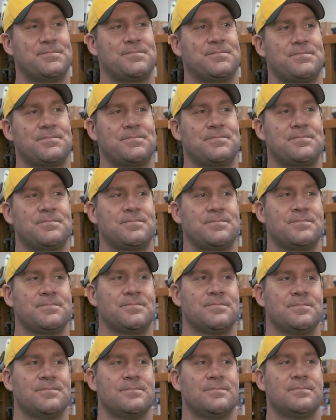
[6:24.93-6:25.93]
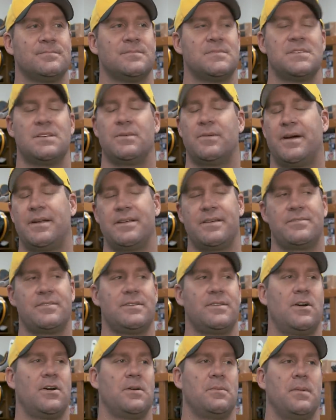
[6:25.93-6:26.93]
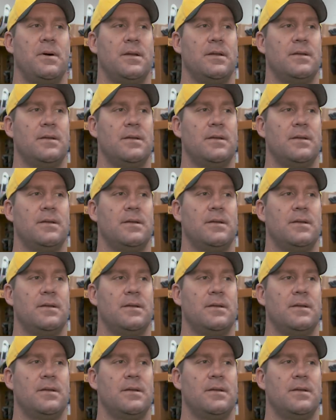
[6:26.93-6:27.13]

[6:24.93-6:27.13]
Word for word: last seventeen regular season. See, why do you have to talk about